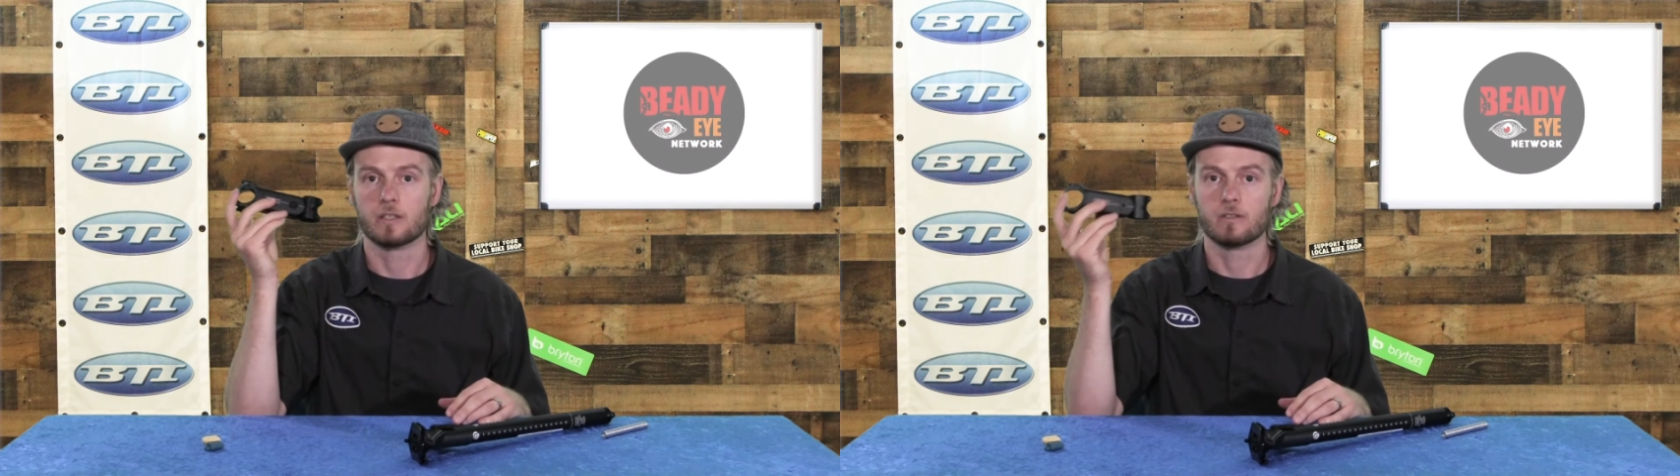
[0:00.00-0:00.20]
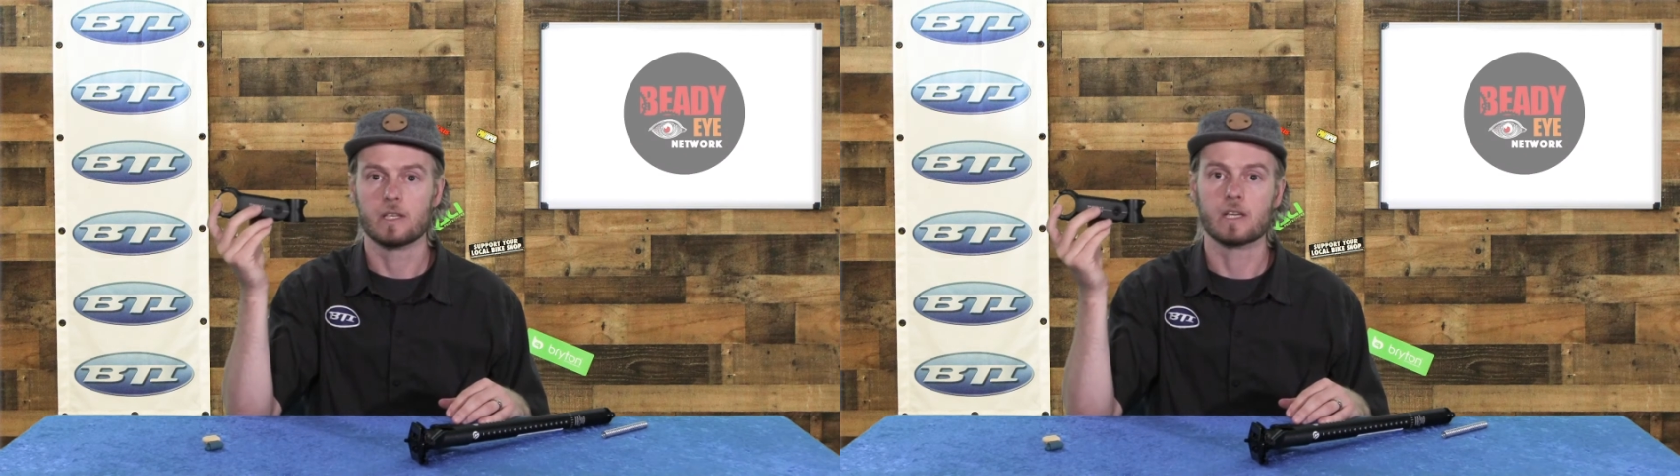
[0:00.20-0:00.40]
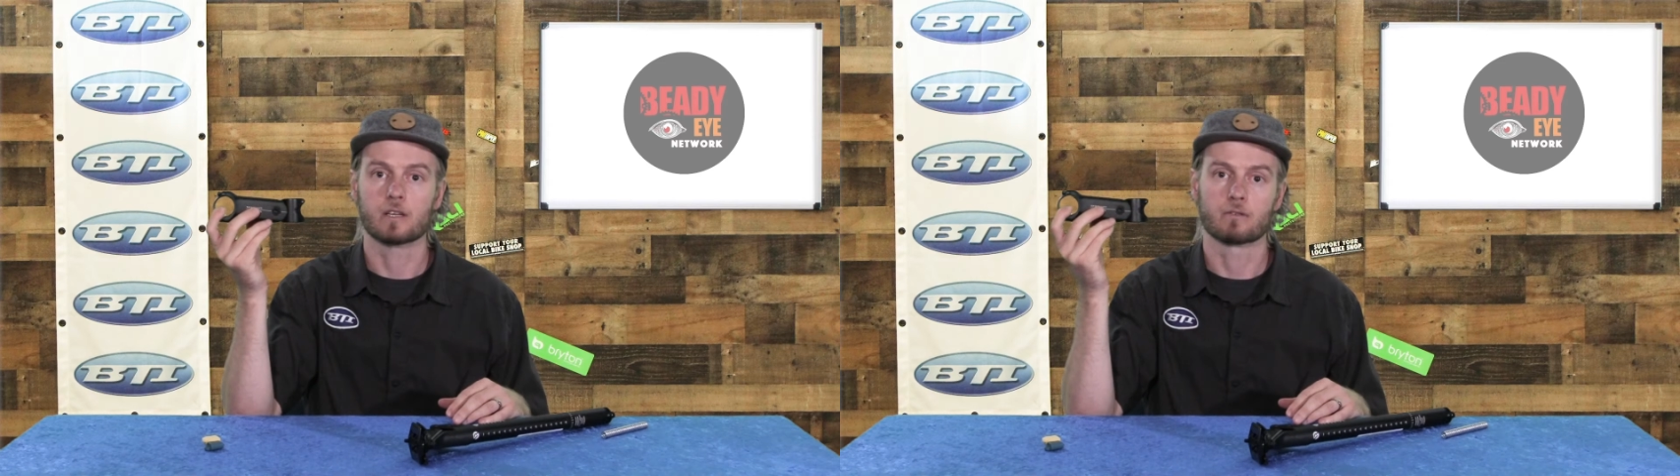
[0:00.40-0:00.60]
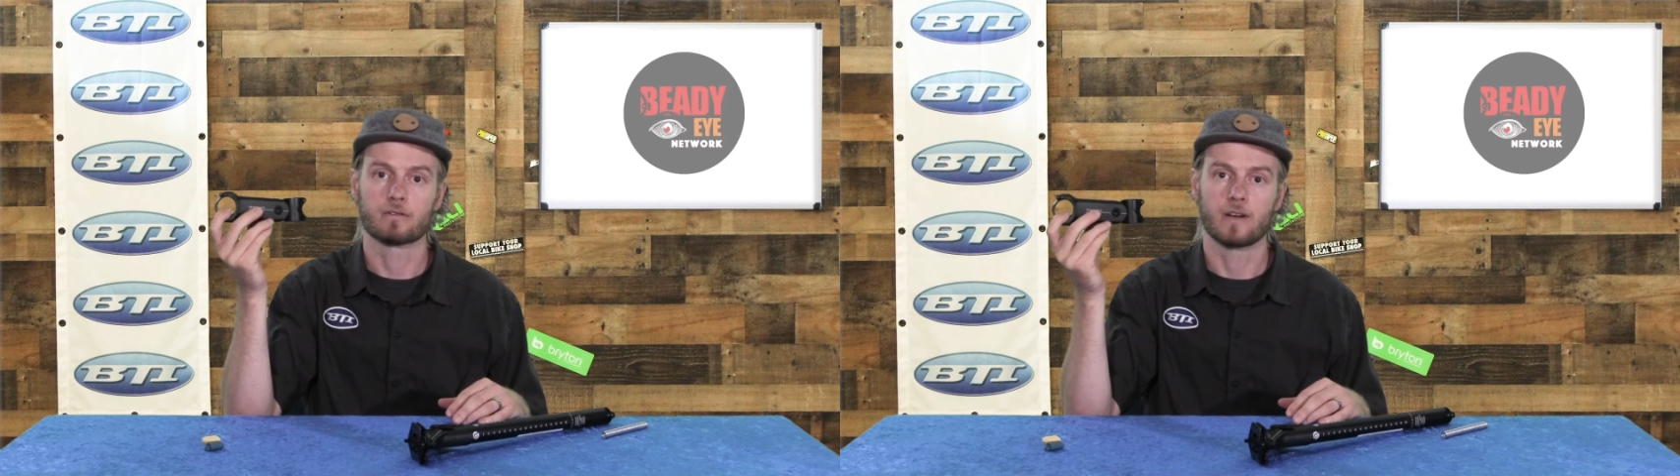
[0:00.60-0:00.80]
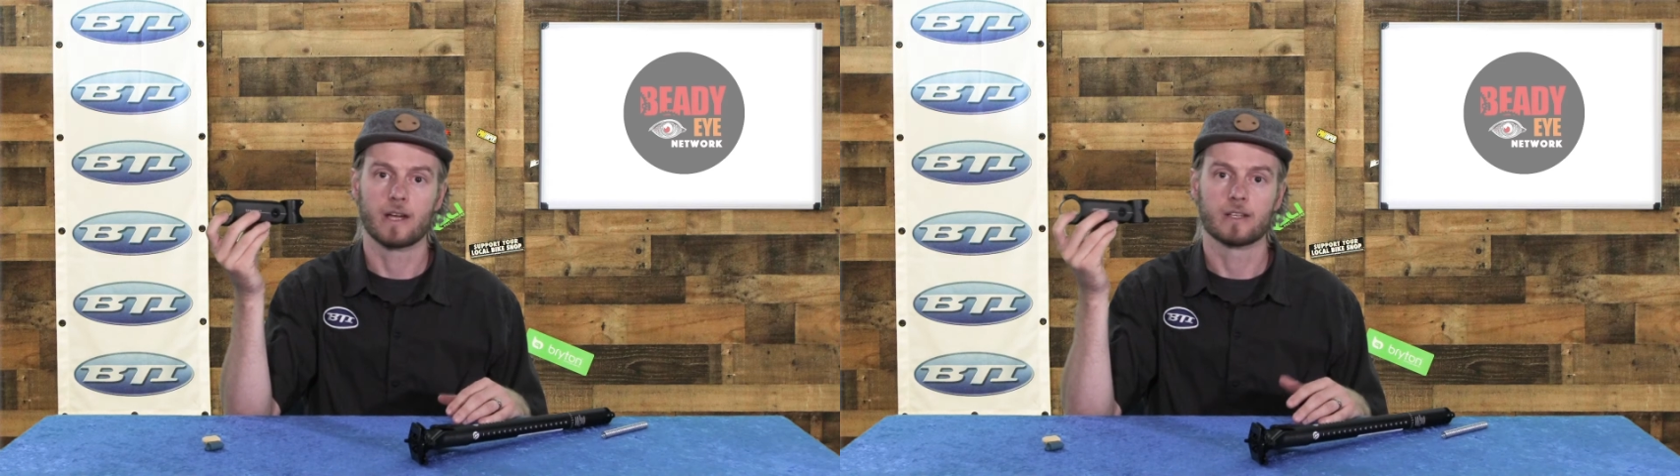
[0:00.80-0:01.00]
unique and
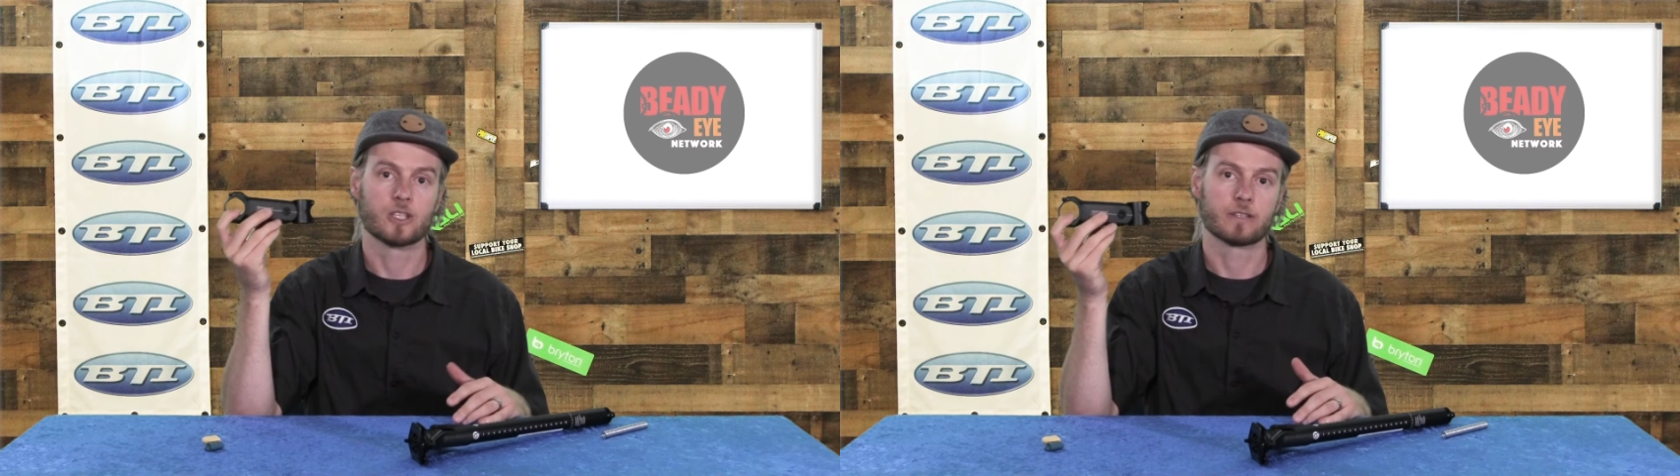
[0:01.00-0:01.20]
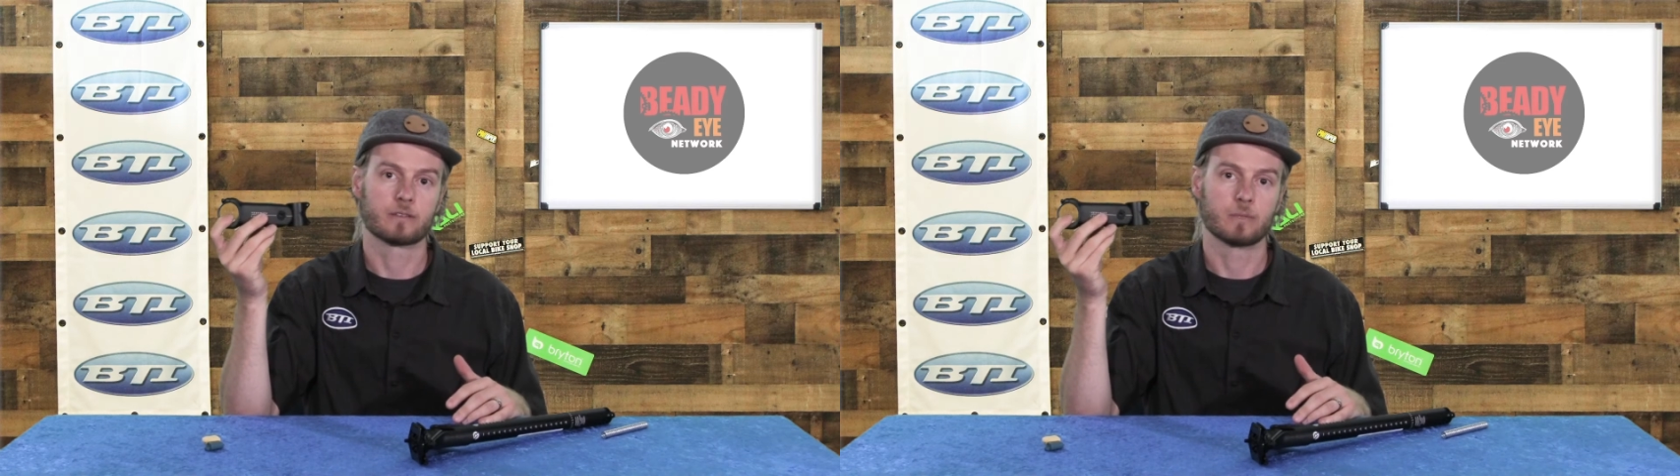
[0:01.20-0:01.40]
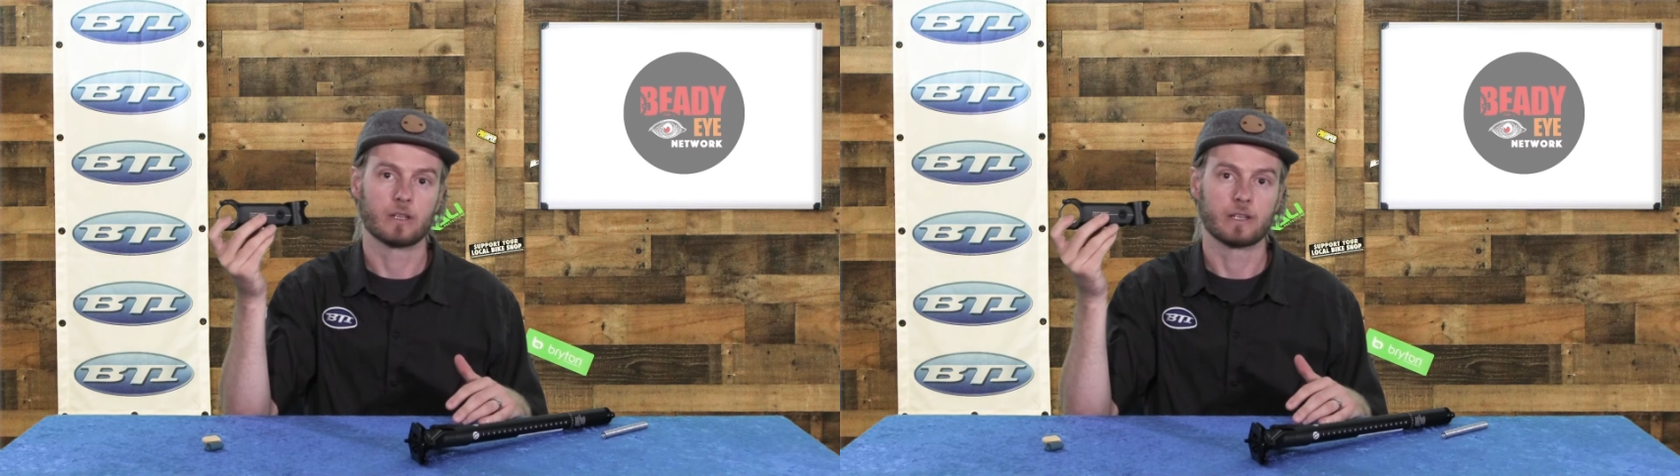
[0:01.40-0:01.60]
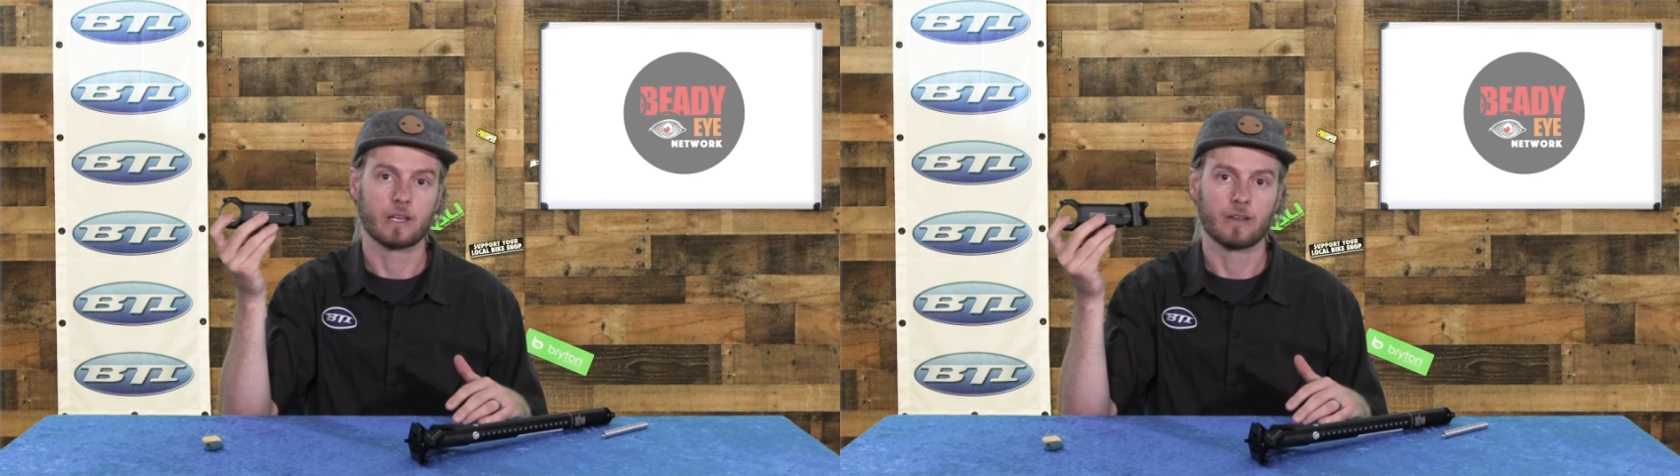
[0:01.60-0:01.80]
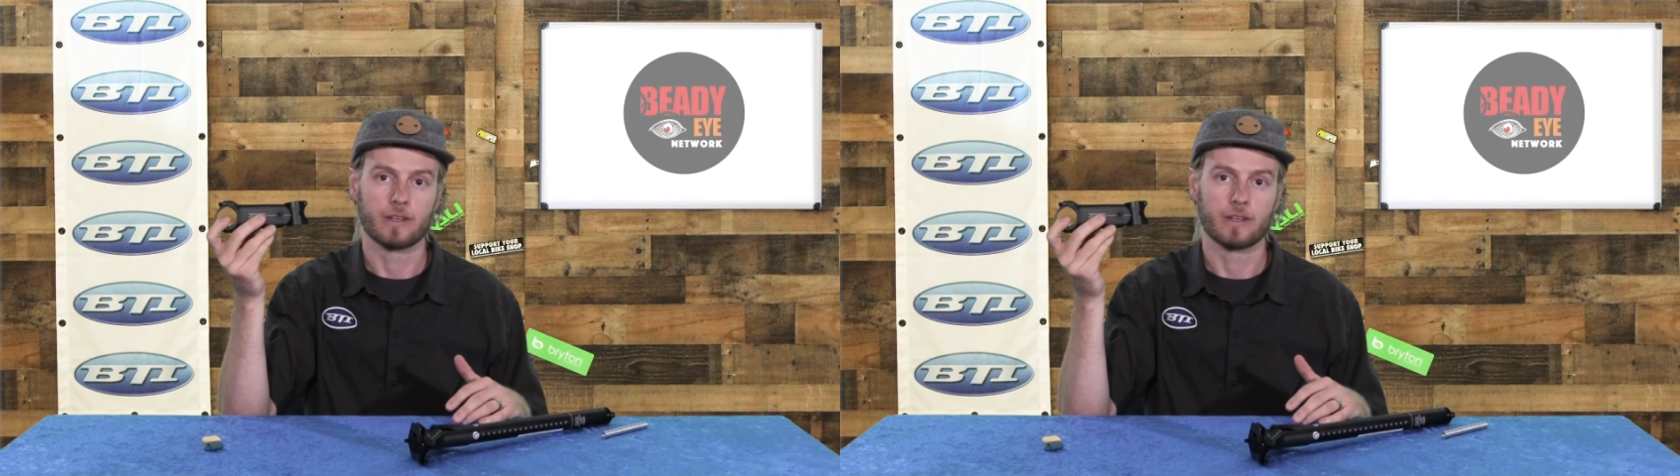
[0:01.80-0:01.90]
refined adjustability